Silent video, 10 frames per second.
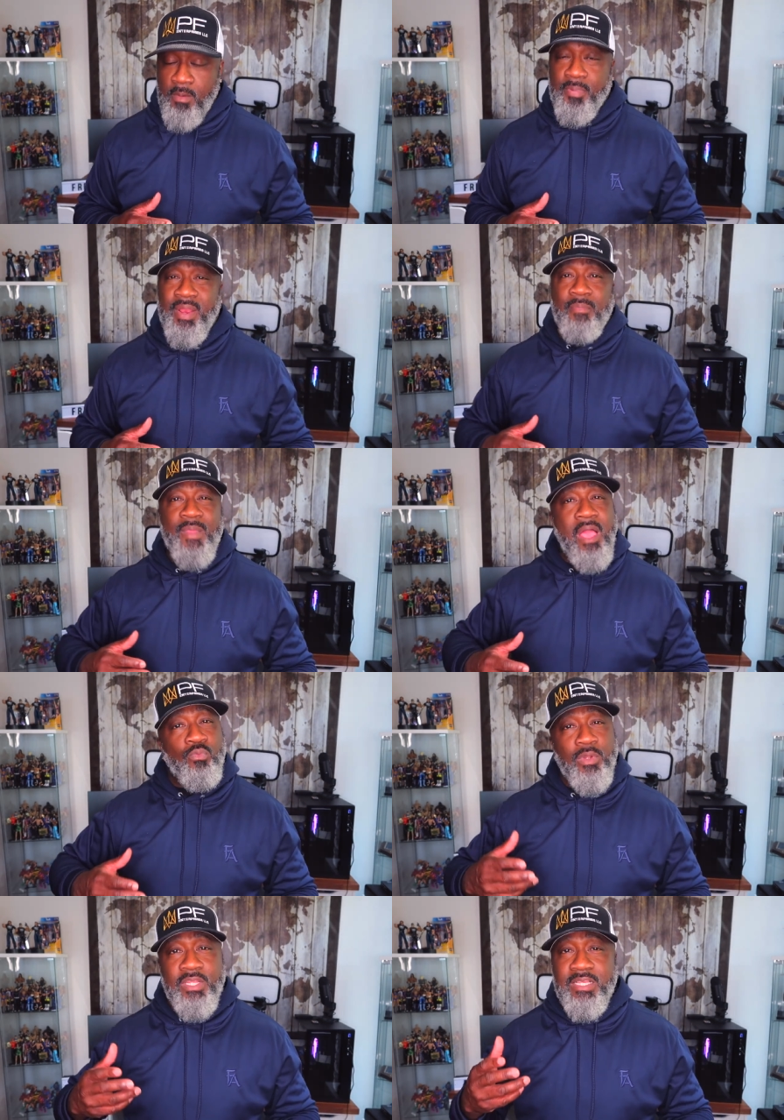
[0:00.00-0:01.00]
but I'm
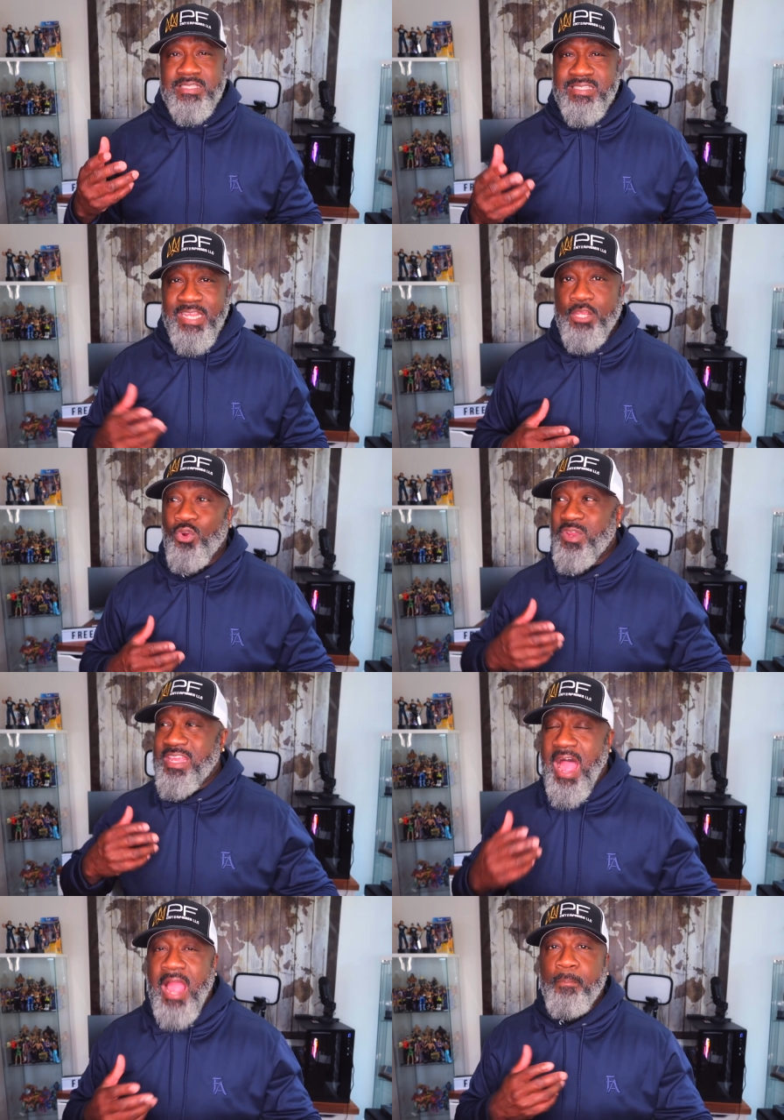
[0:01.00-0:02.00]
not really a sneaker
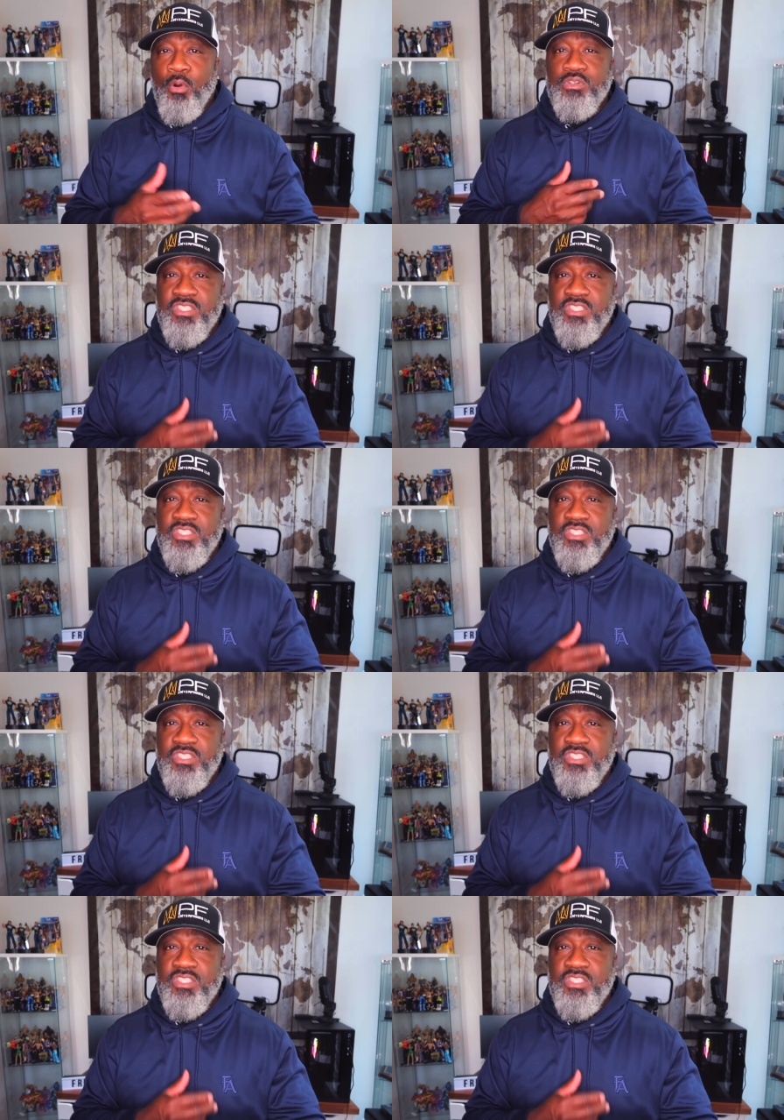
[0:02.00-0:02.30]
guy per